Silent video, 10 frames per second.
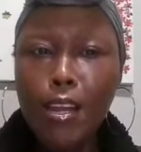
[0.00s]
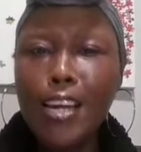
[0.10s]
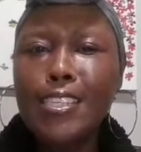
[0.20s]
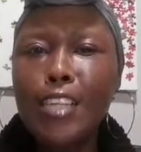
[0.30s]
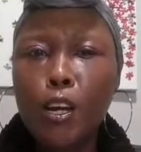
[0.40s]

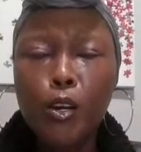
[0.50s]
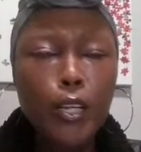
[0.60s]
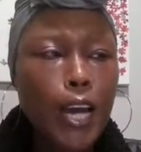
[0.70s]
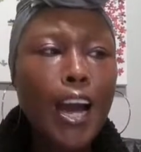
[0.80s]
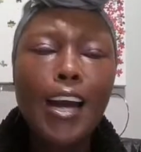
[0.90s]
like I said
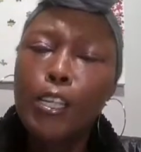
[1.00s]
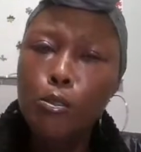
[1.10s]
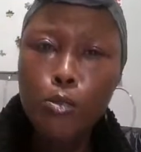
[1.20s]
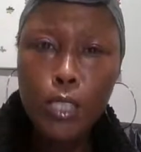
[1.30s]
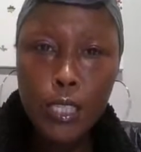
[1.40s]
earlier, I
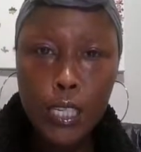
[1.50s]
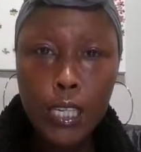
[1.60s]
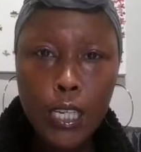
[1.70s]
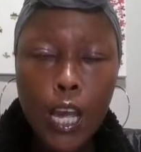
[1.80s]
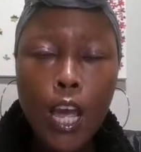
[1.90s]
don't
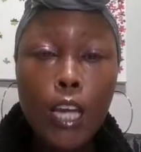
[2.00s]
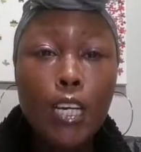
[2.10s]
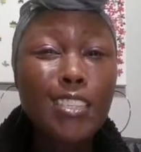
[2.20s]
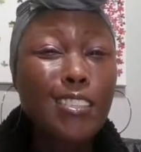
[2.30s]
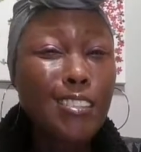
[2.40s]
see
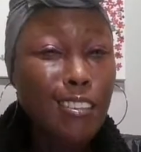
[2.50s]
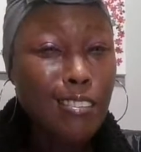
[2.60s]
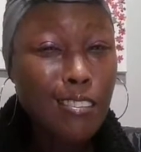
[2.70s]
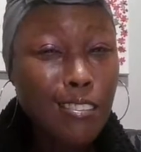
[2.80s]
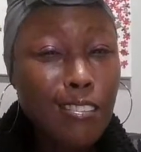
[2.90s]

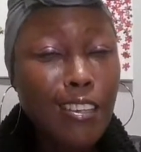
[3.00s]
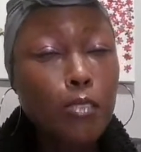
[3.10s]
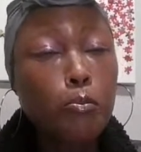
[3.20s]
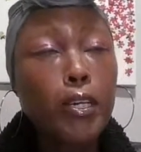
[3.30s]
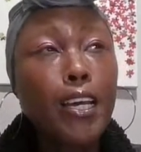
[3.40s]
conjunctions
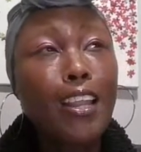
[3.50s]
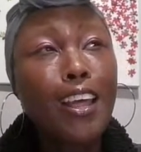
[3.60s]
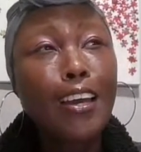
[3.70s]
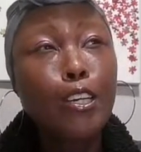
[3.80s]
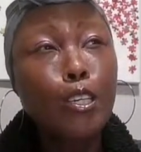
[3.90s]
as being
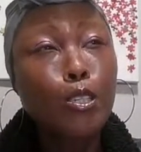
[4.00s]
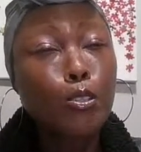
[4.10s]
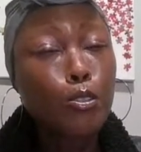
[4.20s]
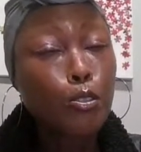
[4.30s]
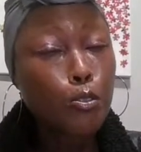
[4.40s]
like
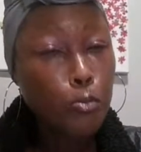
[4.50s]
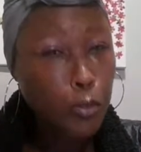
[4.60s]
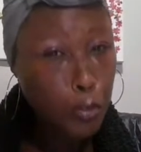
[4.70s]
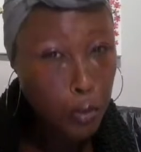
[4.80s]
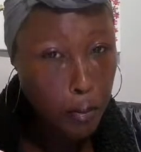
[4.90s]

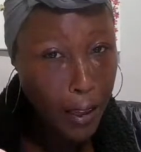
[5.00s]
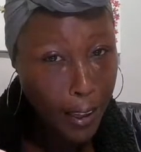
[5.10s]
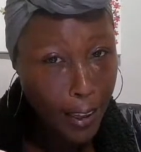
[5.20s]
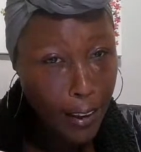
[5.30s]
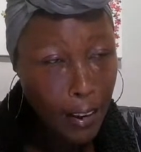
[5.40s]
super
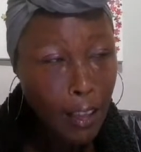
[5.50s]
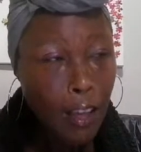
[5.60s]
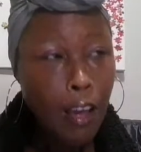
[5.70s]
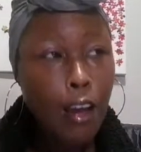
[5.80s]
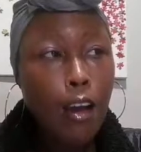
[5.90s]
bad
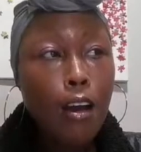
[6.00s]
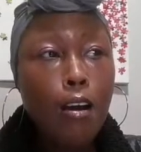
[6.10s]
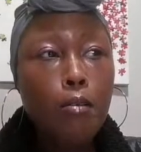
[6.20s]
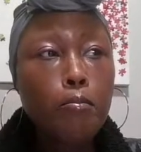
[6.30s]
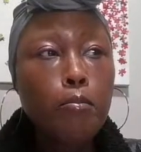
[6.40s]

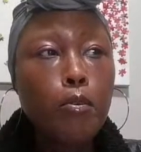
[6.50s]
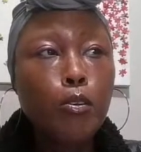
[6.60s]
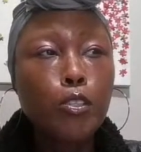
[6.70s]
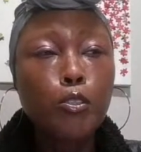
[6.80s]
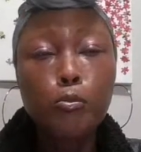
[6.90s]

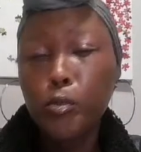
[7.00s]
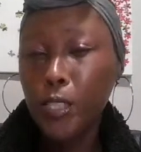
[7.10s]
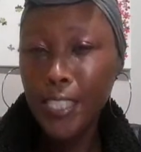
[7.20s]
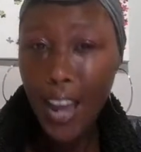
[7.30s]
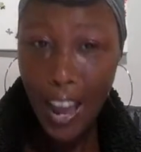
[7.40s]
or super
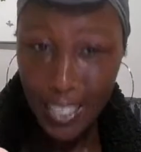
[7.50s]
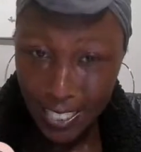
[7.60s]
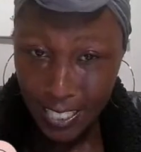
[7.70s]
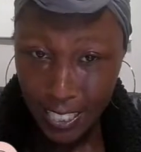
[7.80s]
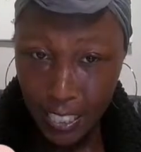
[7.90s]

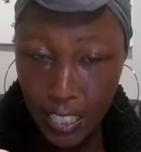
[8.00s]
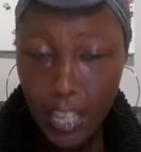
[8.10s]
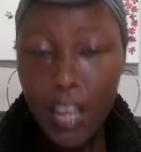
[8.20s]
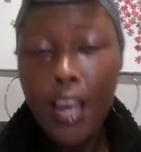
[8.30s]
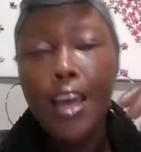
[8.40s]

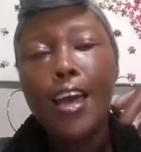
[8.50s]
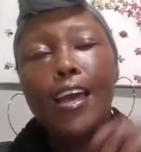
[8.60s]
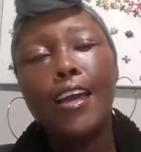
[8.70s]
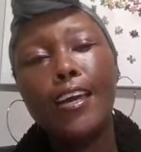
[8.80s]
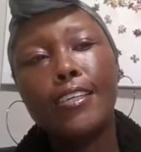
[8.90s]
challenging
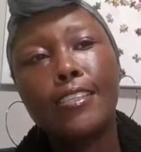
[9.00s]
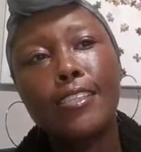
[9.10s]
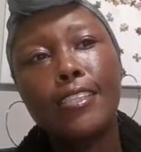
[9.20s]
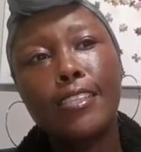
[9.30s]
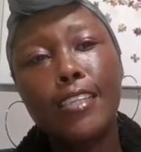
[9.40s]

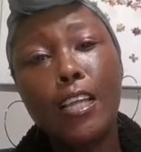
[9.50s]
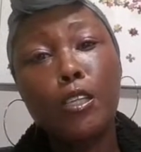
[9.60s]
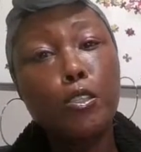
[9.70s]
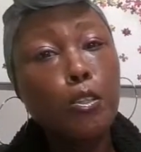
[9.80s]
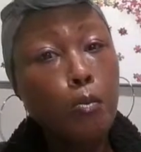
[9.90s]
as
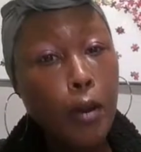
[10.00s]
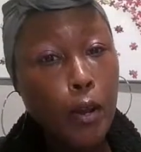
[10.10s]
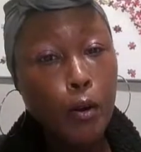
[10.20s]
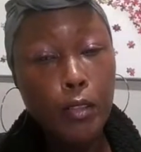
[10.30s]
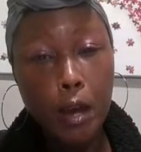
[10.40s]
say the
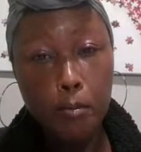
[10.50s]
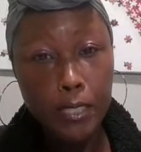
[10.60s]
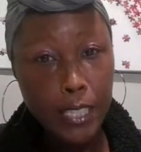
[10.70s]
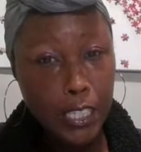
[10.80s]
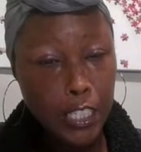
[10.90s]
square or the
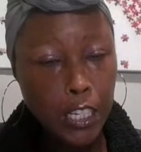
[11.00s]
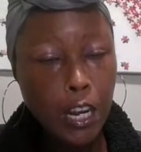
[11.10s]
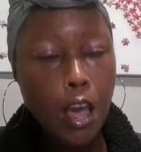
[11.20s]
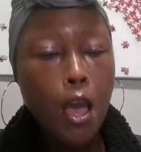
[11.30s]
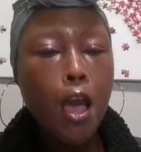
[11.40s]

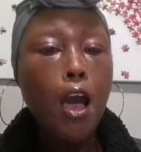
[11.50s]
opposition.